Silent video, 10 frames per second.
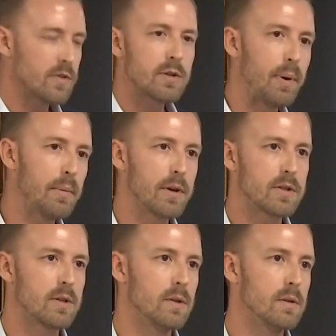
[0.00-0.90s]
last
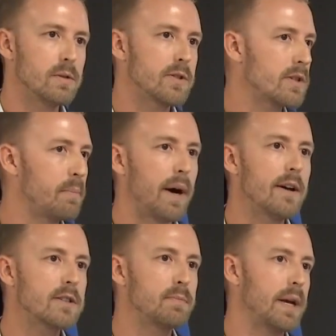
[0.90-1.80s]
week, he said he was already
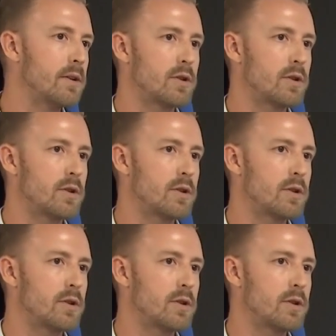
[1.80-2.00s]
working with the